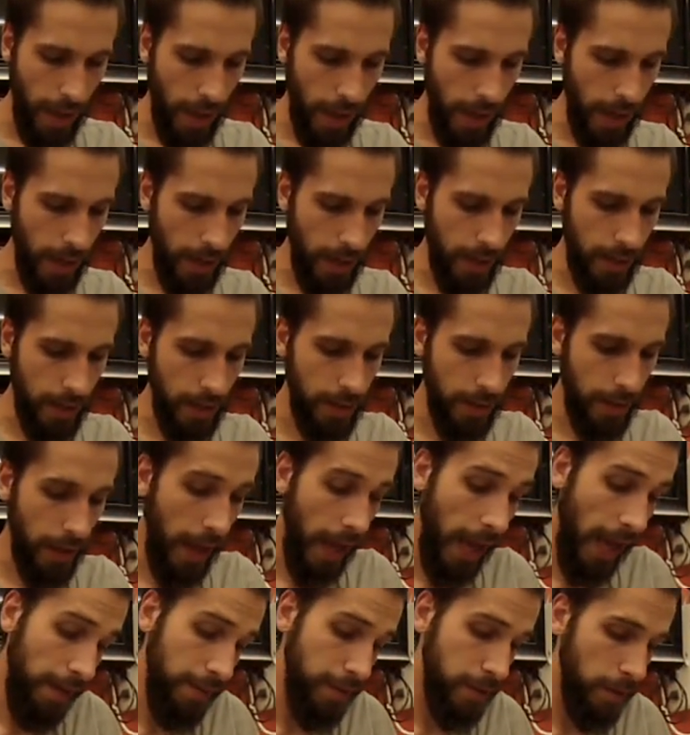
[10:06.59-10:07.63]
And
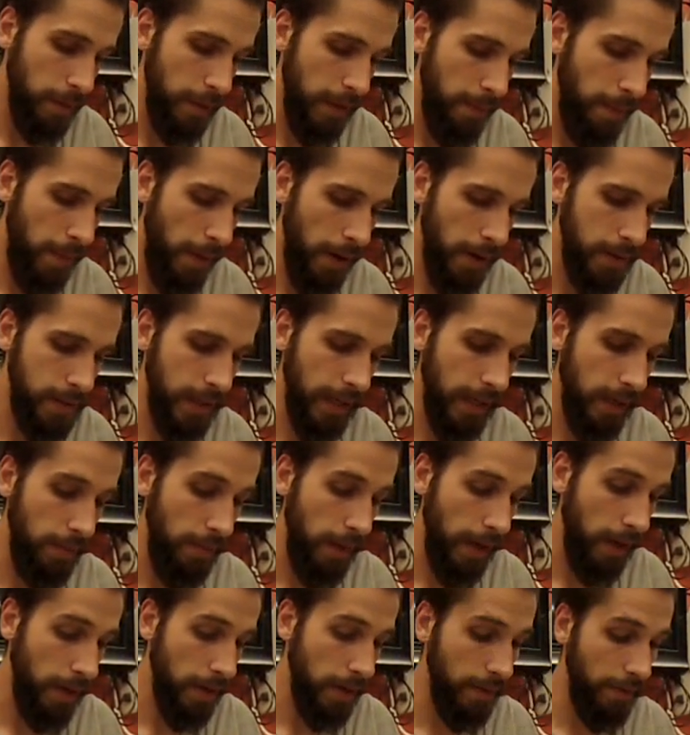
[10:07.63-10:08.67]
I have so many parts, I can
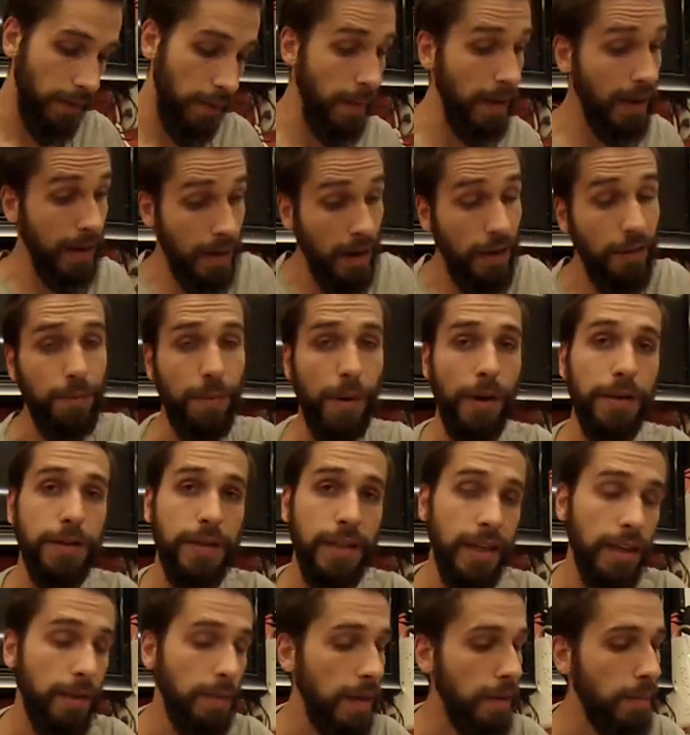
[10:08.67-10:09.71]
make, if I make enough parts,
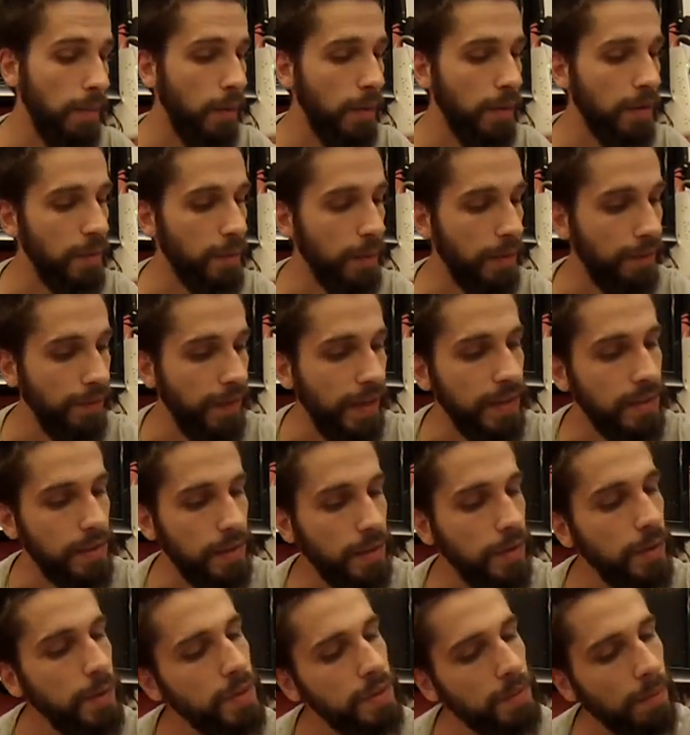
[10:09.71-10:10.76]
I can make more than one vase
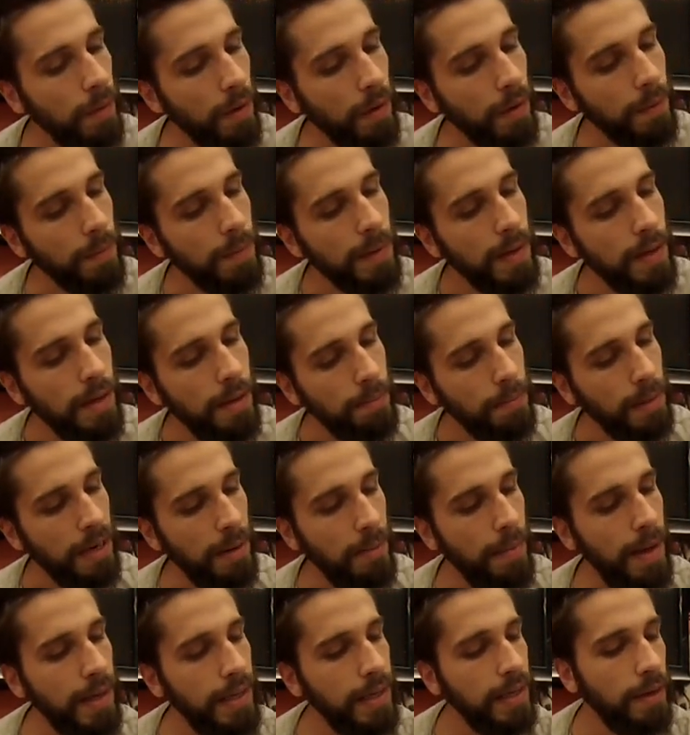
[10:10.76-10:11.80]
and use them all. But
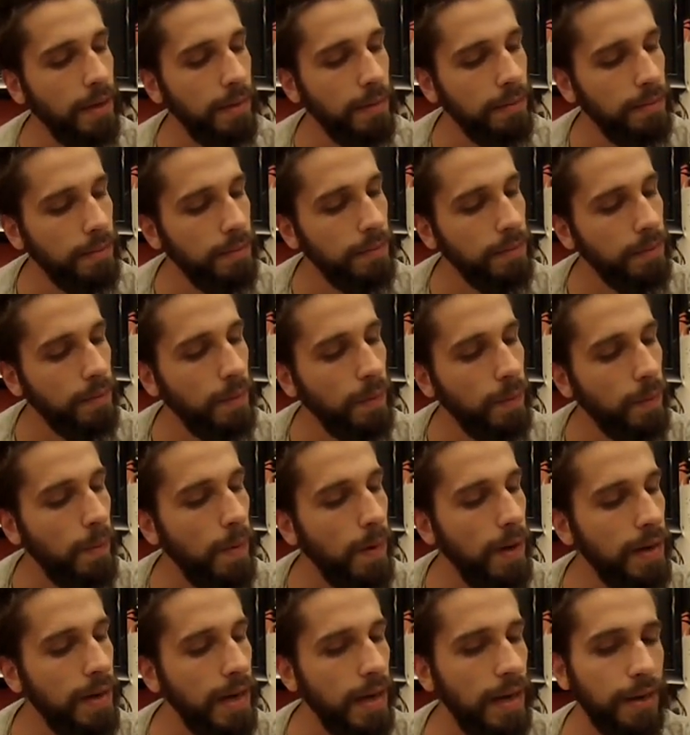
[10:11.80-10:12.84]
I might get
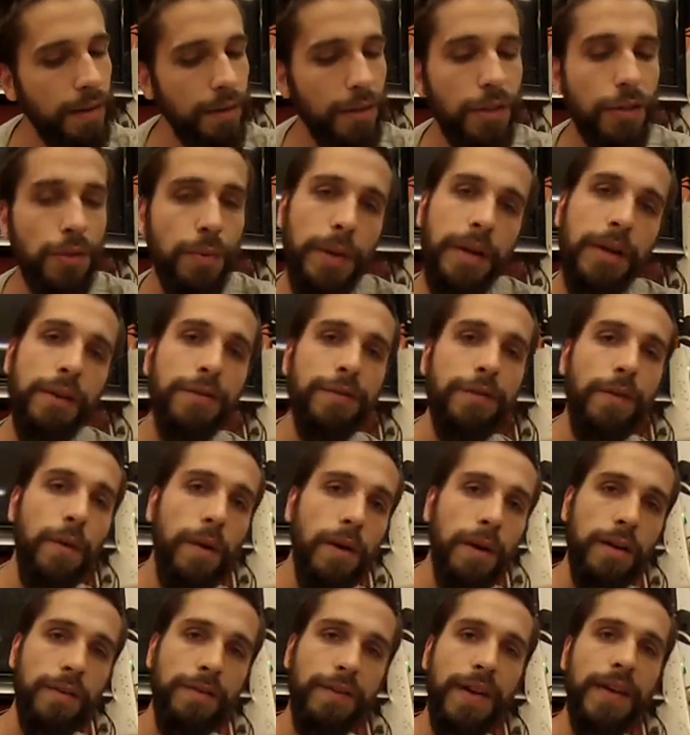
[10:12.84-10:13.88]
1 out of 3 or
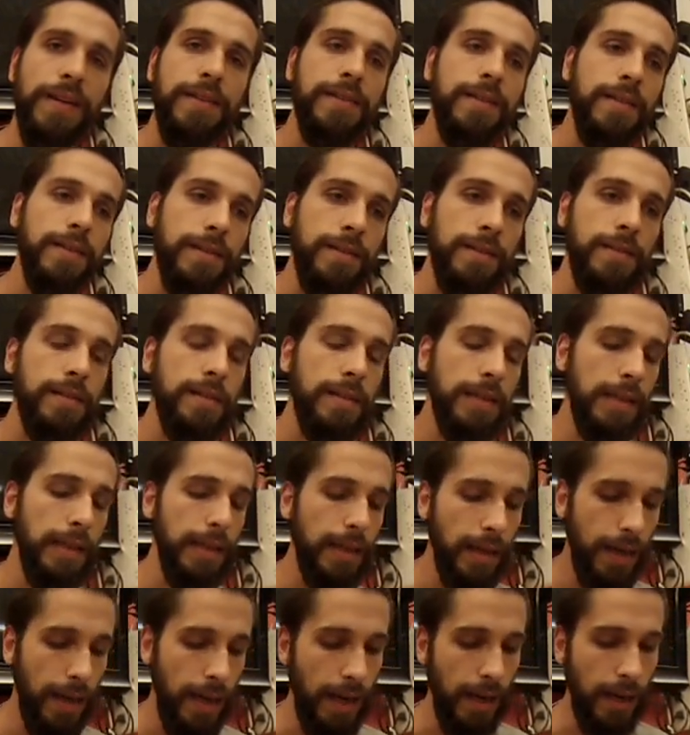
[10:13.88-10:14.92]
4 vases
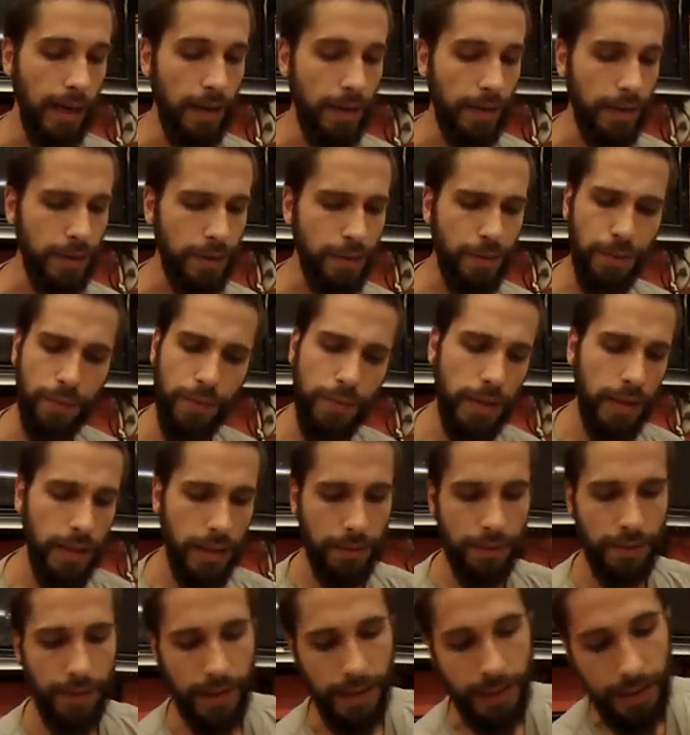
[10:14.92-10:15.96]
that's
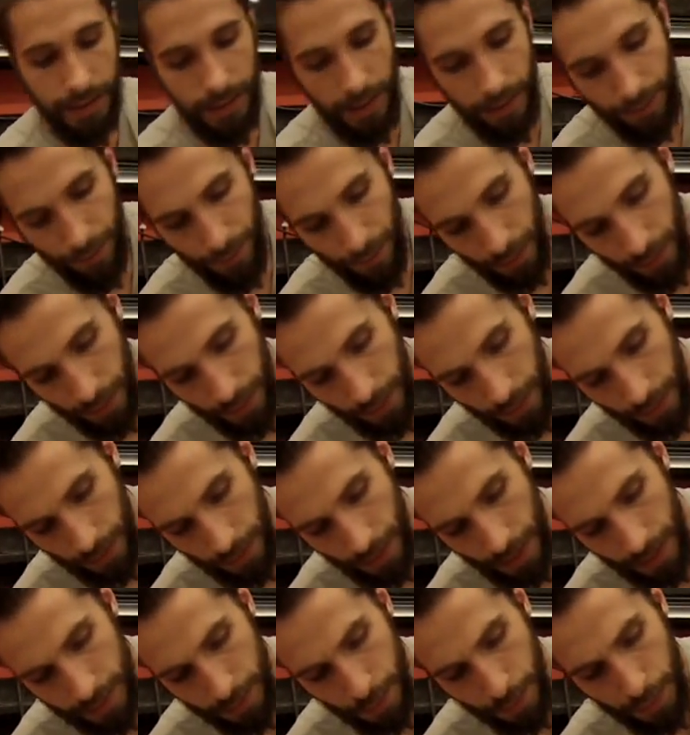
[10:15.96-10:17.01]
really, really different
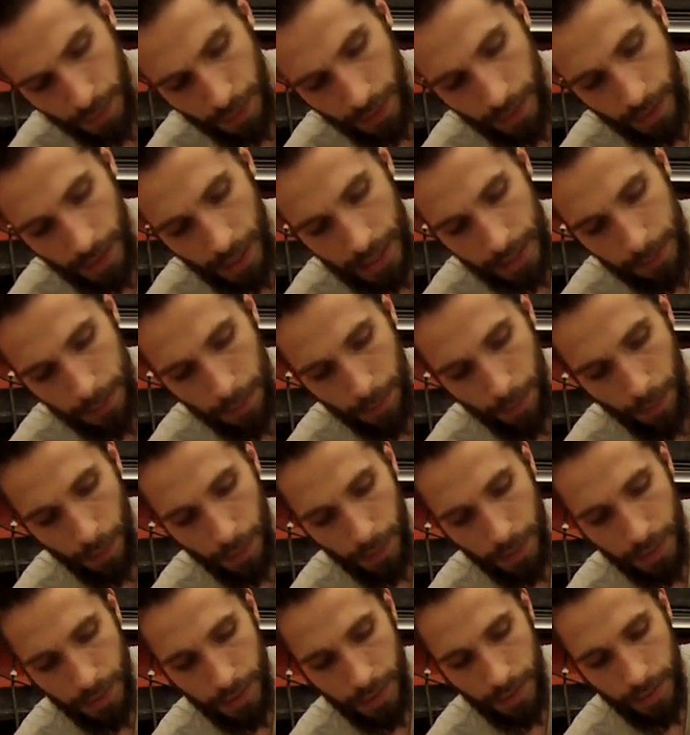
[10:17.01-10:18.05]
and has really nice
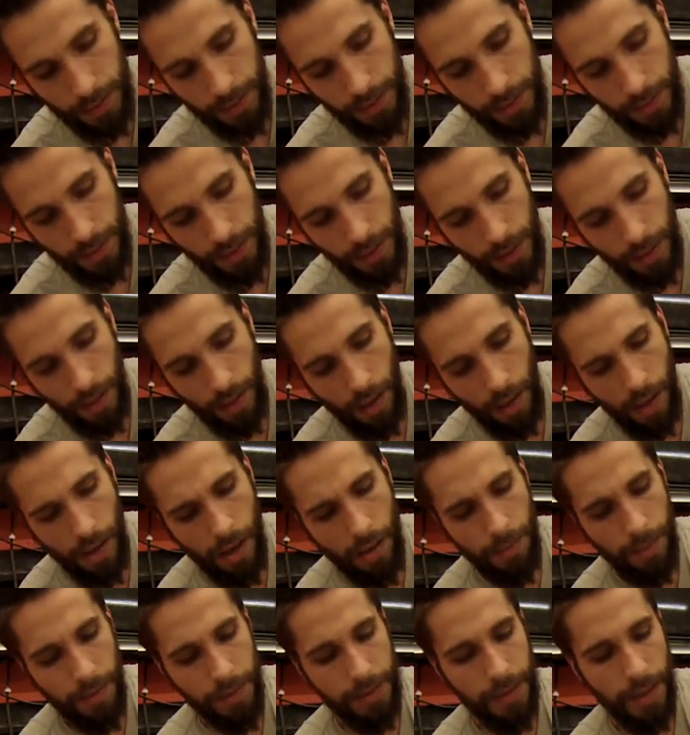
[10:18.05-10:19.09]
proportions,
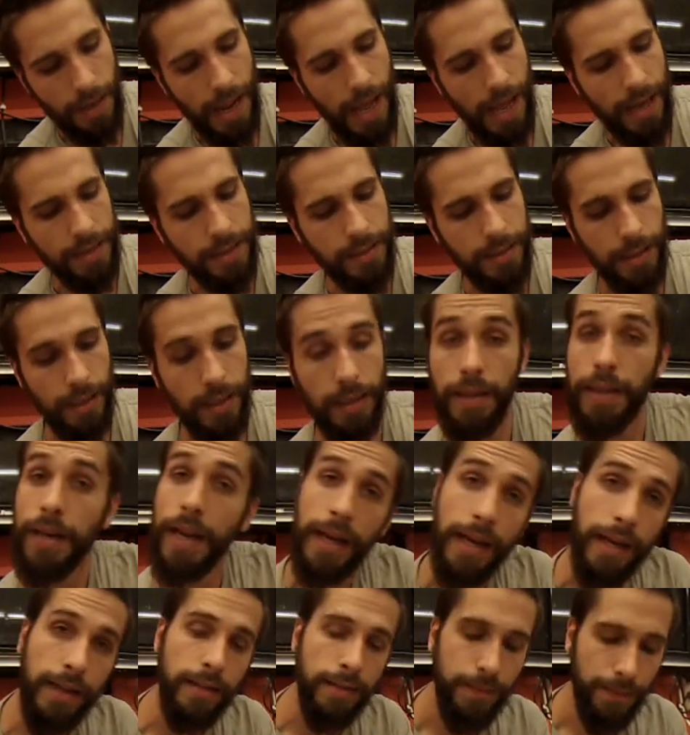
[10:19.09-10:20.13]
almost on accident. And then
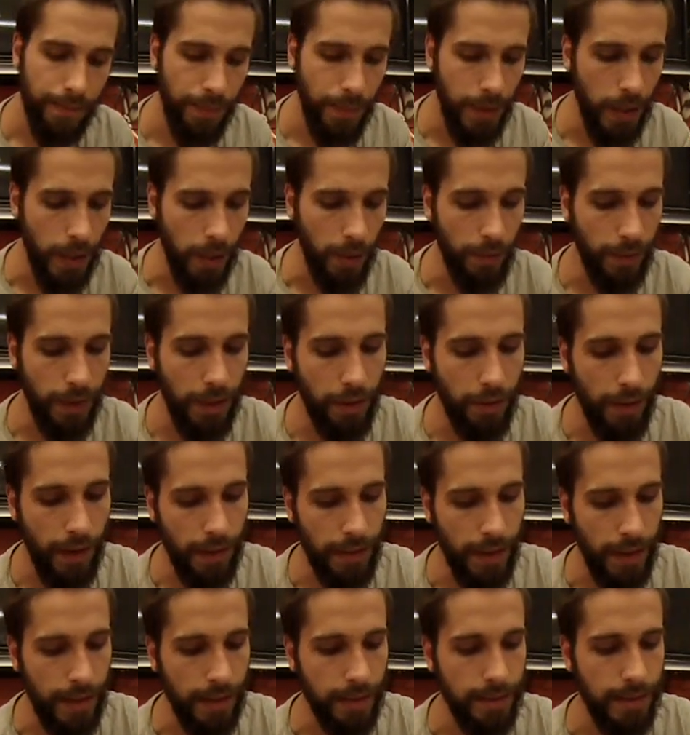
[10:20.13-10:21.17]
I can, you know,
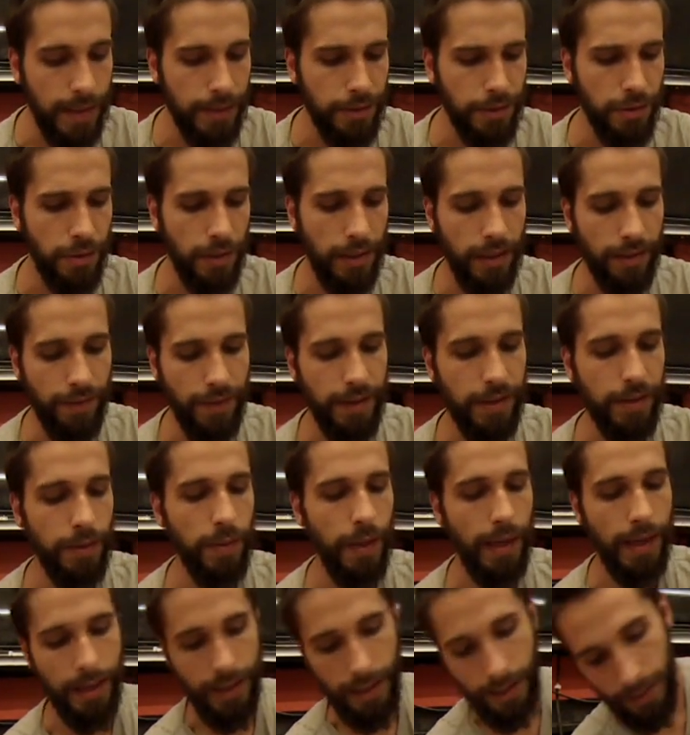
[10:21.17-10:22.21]
recreate that intentionally if I do
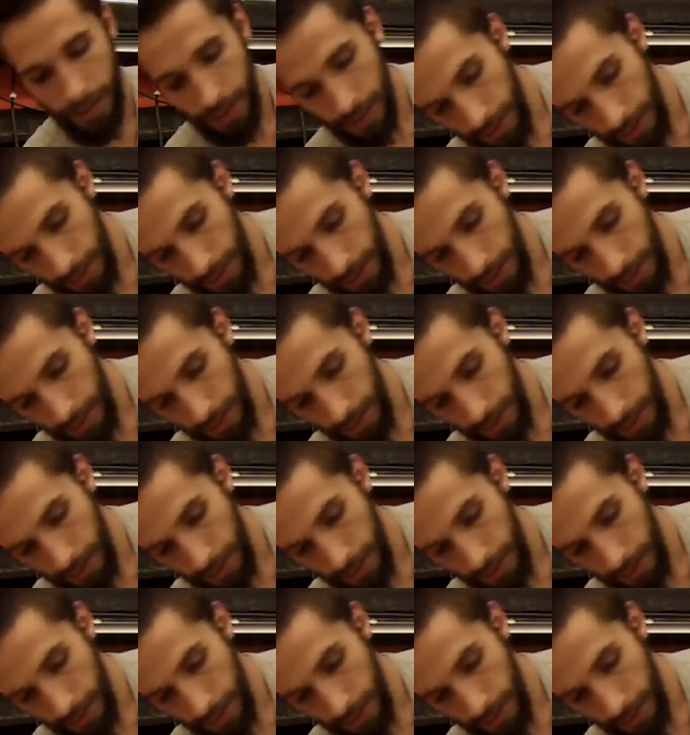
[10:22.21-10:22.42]
like it.